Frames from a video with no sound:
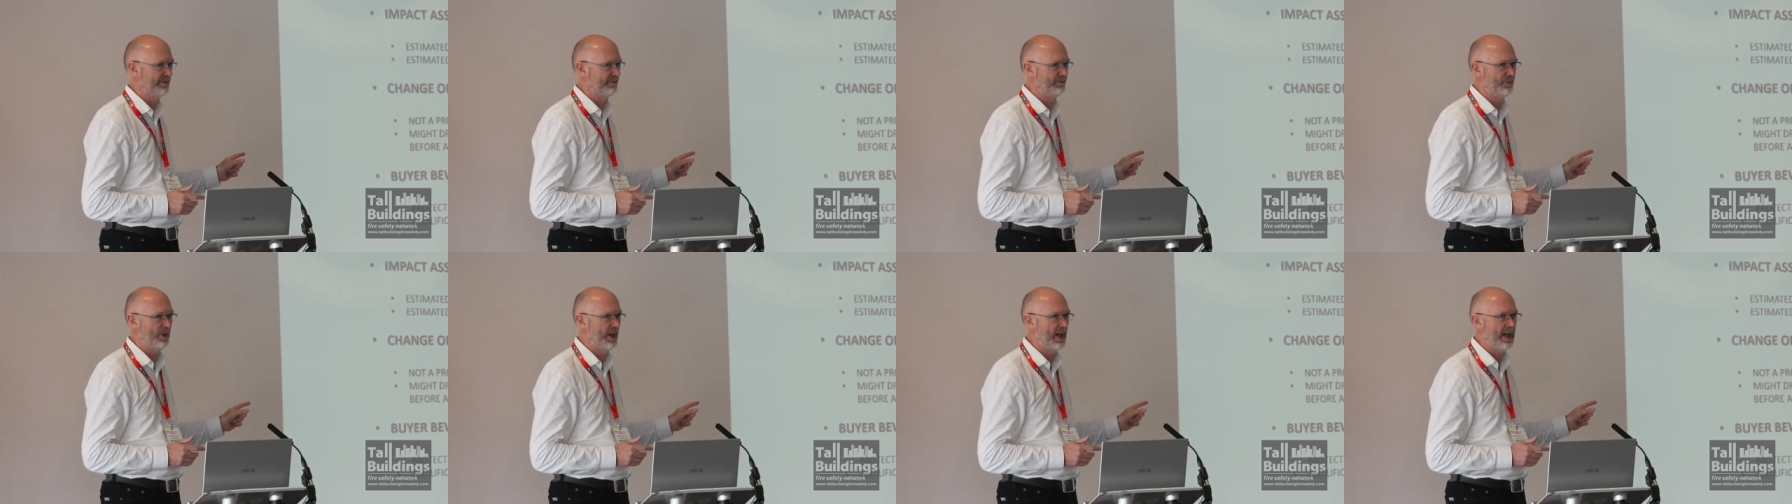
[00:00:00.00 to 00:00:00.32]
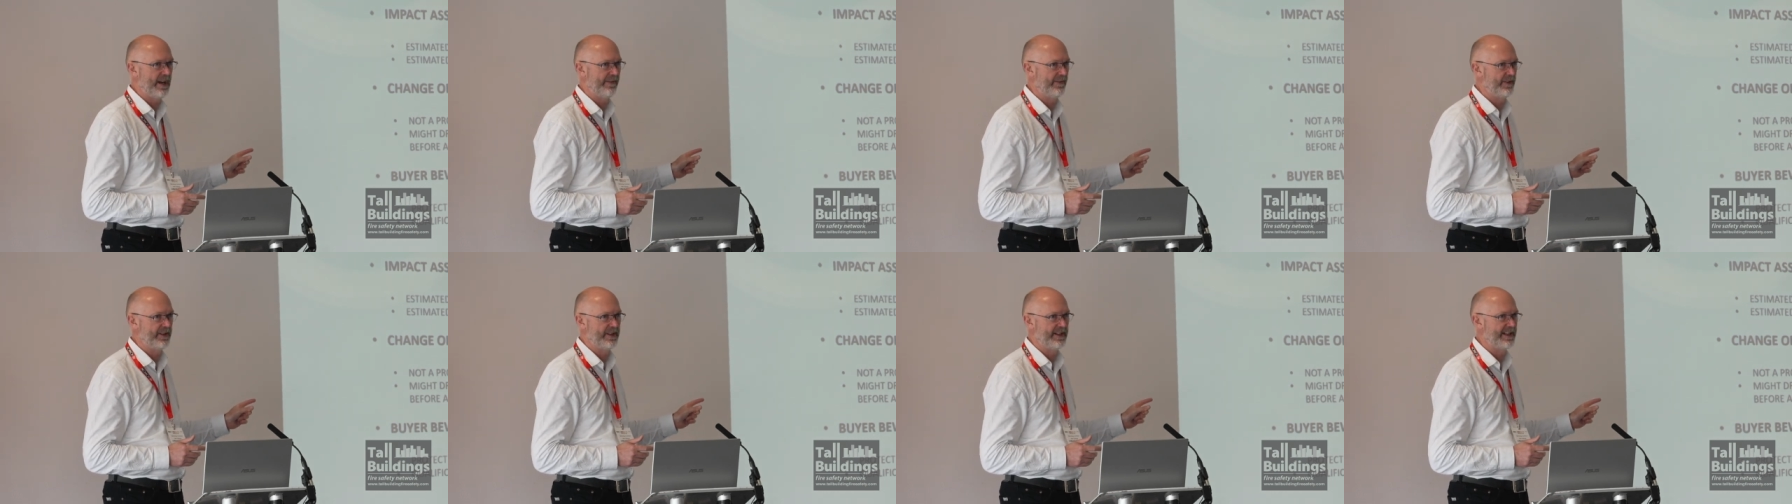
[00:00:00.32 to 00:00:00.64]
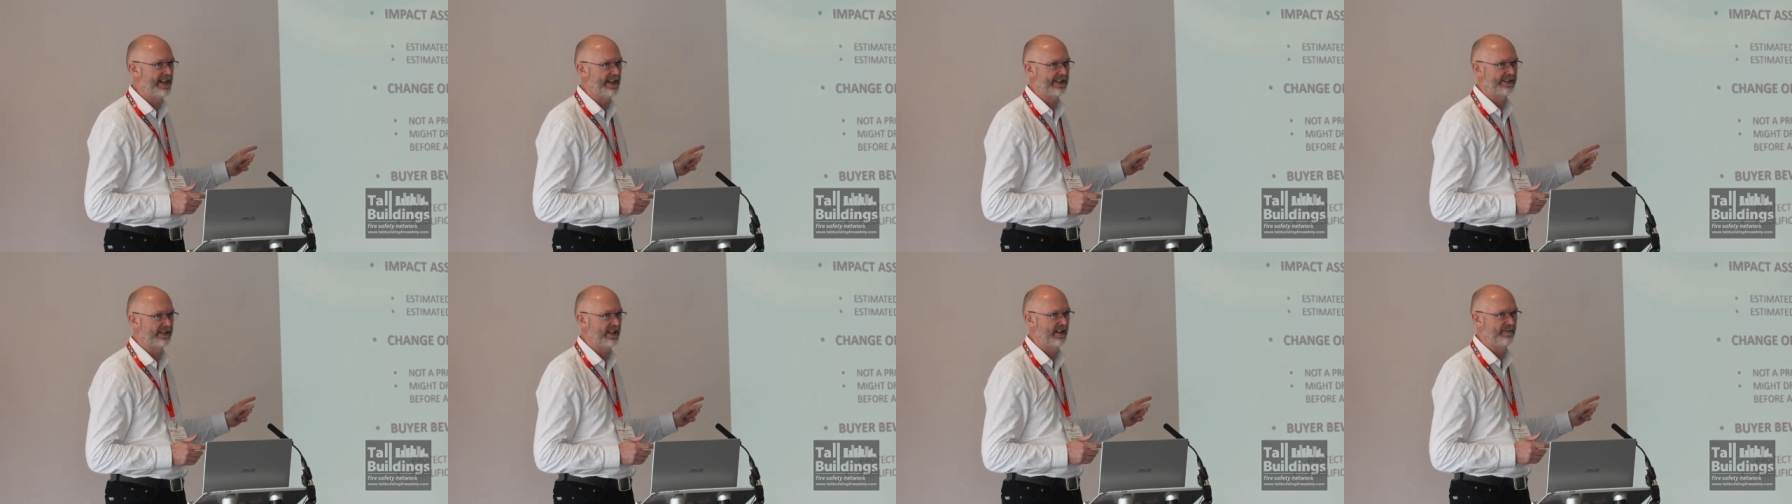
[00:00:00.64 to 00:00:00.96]
whatever the
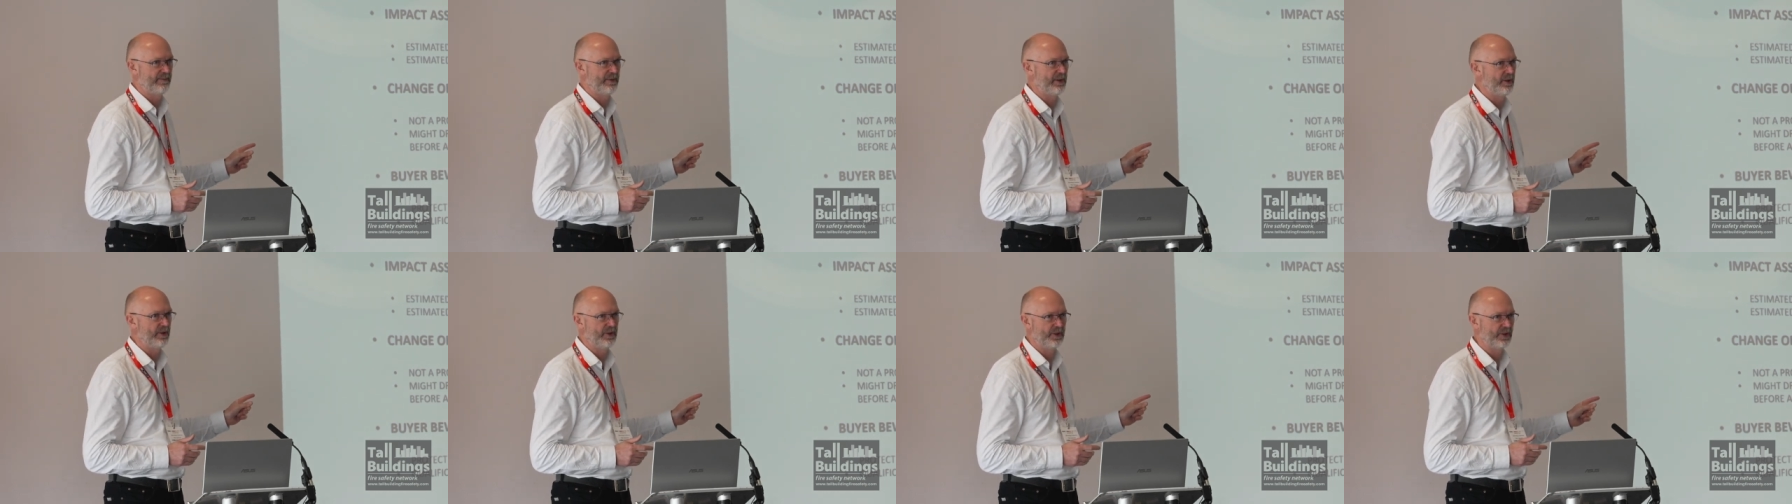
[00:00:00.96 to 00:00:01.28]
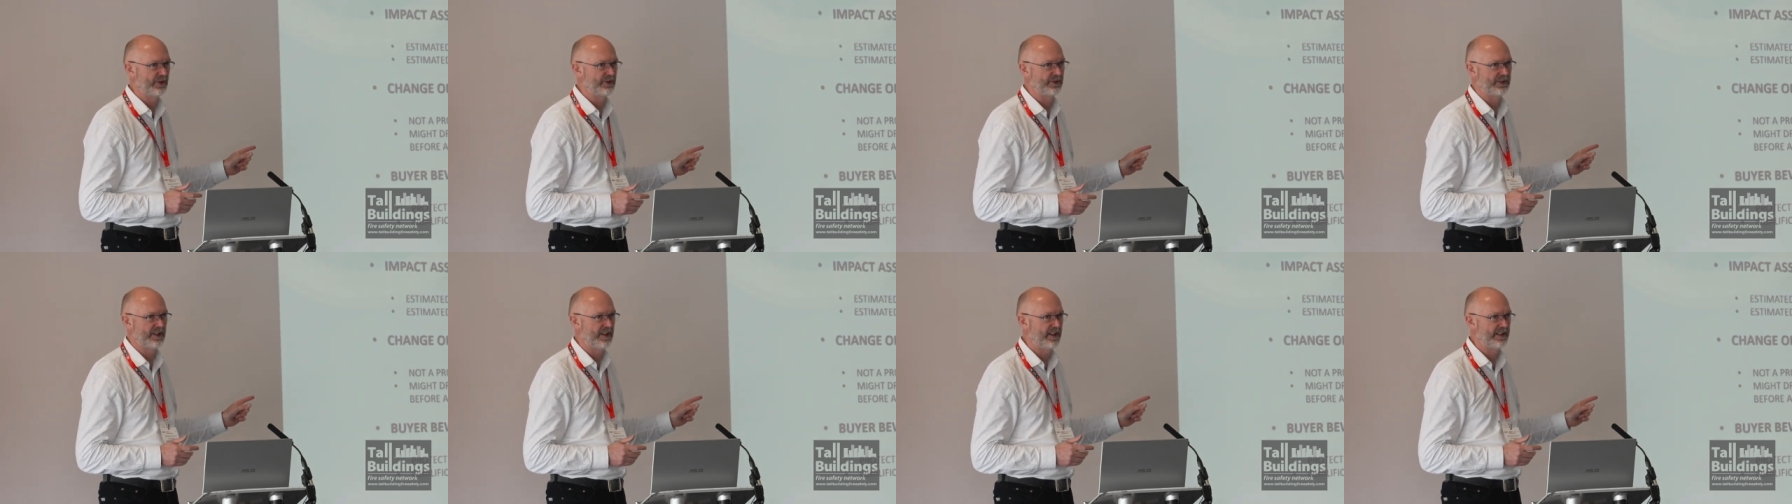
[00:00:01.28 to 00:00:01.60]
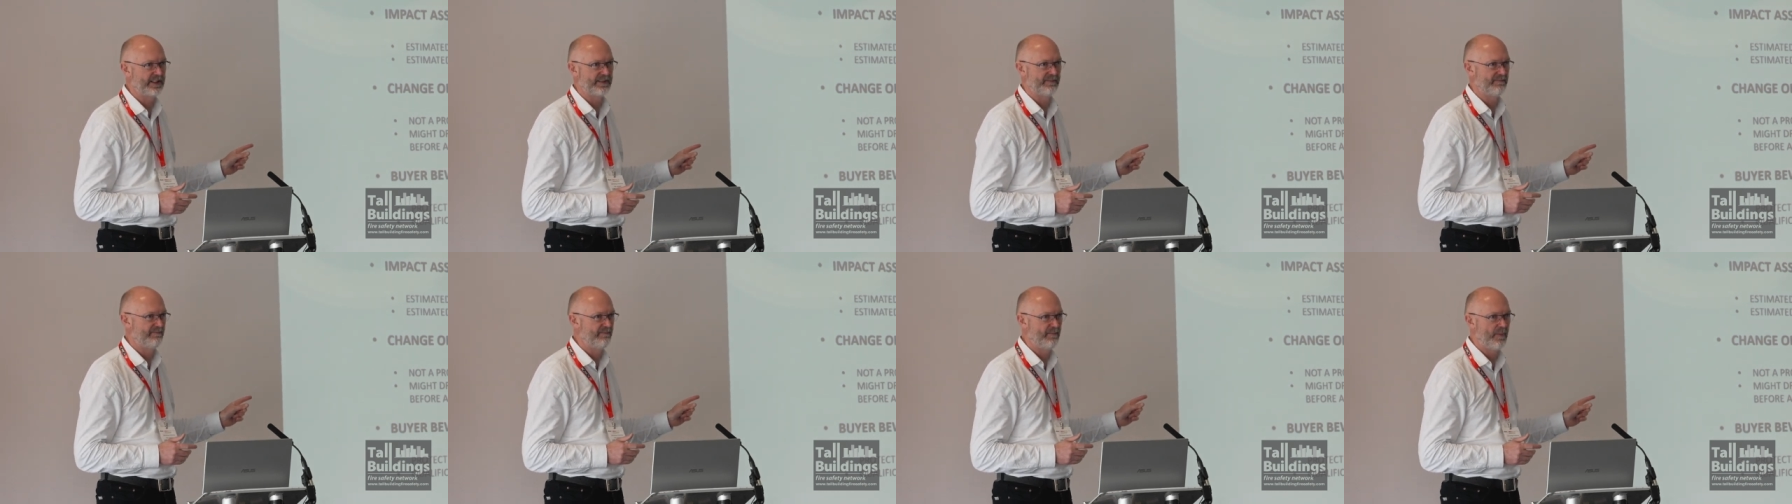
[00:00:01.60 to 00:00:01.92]
next government looks like
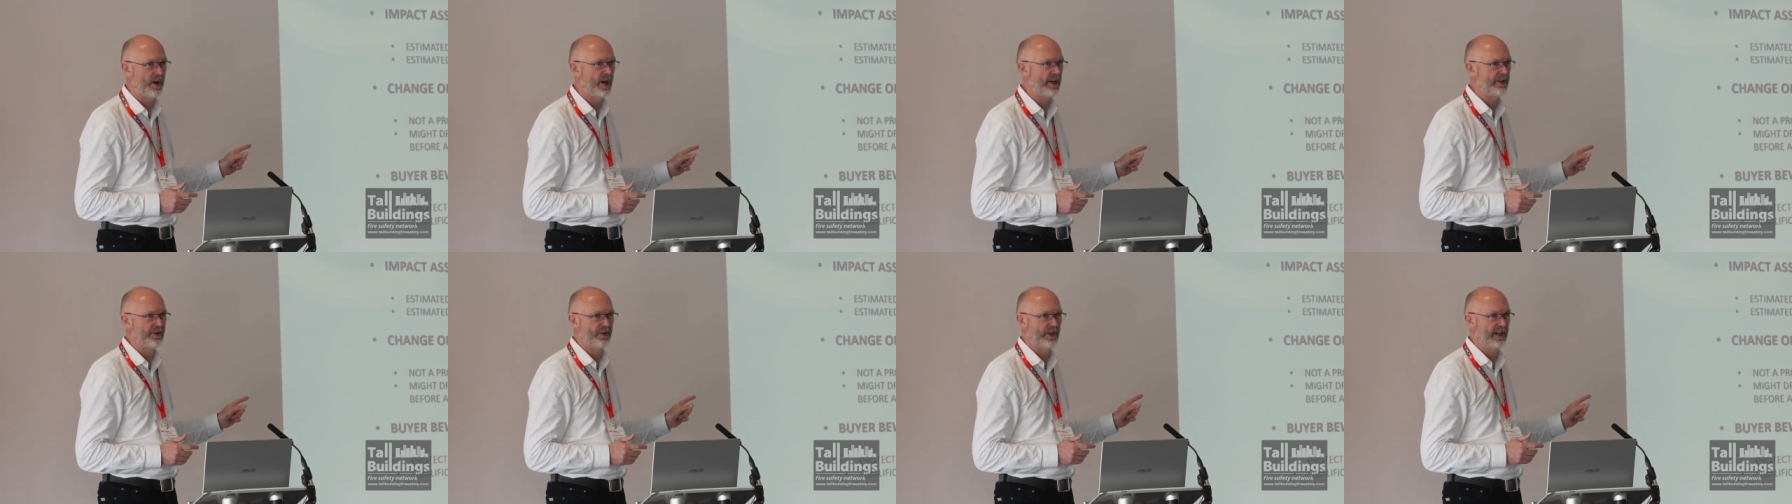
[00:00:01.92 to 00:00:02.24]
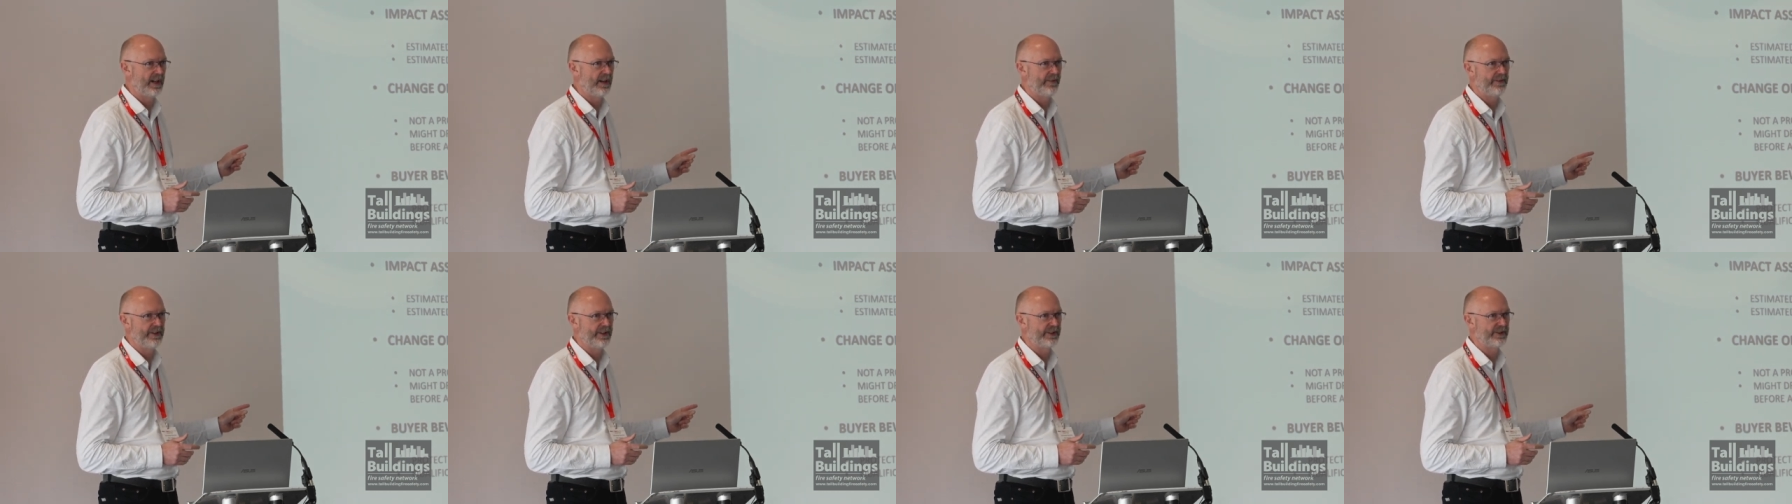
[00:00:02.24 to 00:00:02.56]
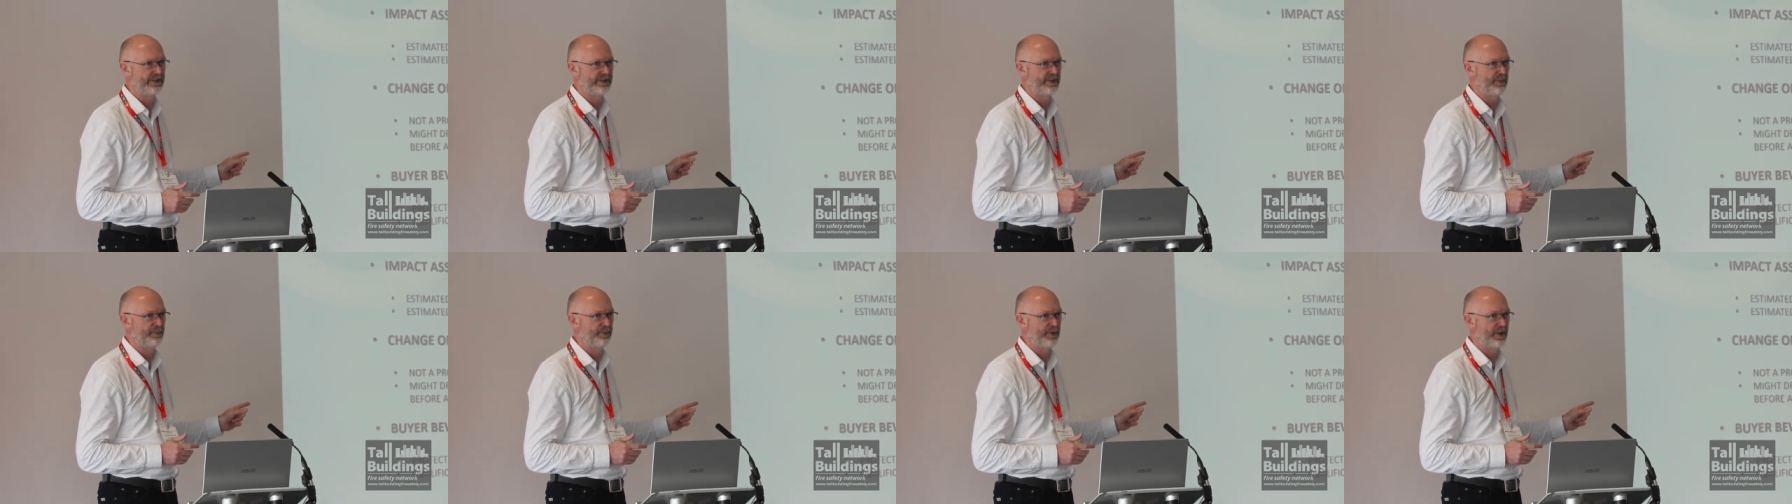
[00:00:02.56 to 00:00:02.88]
might not have this
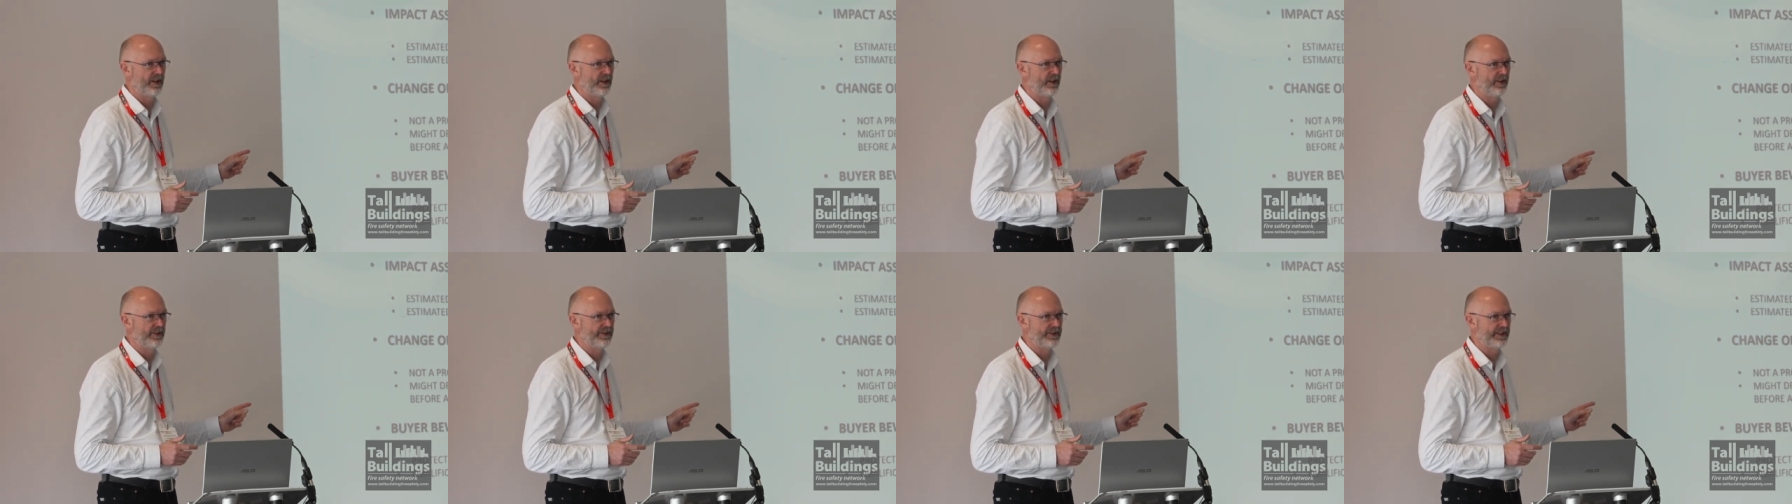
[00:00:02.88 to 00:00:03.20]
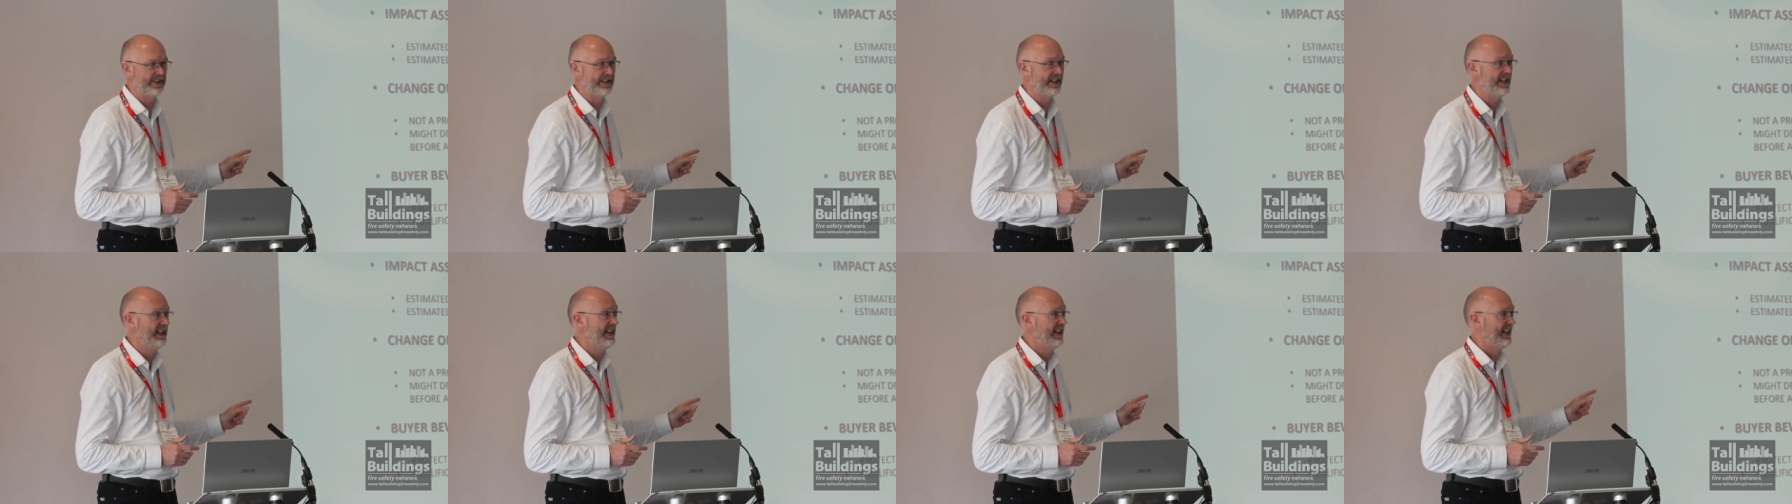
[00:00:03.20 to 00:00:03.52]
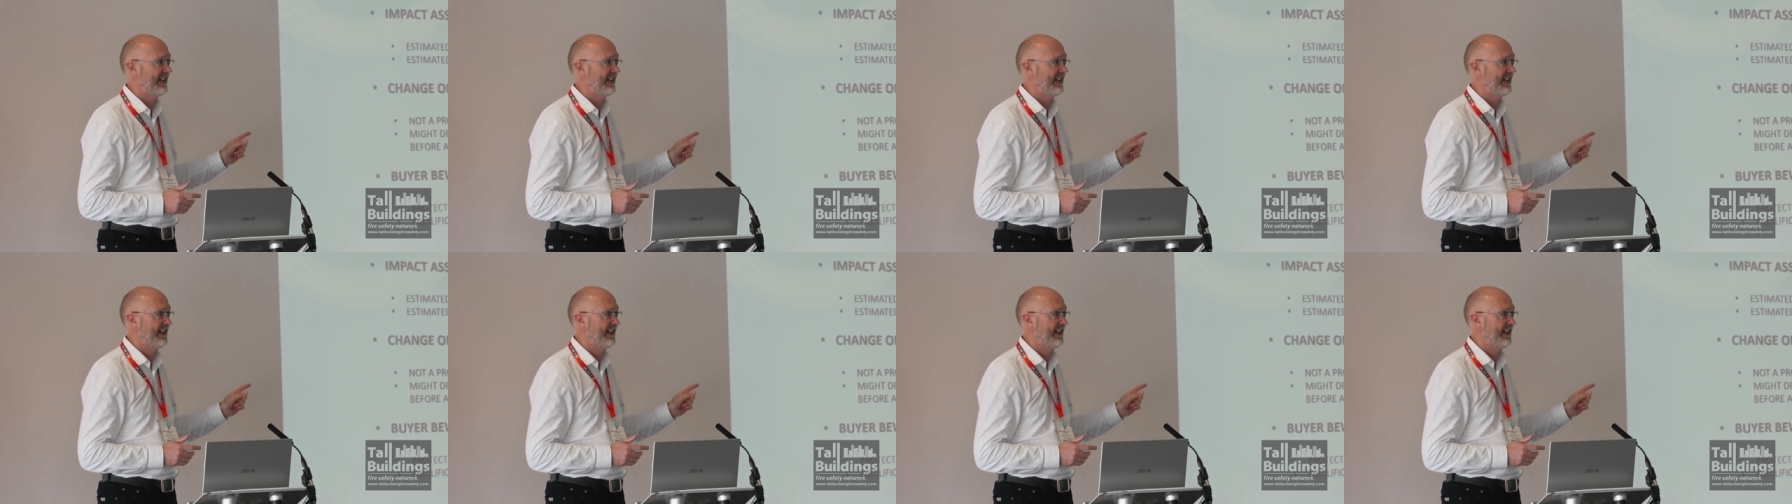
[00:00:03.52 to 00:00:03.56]
as a priority,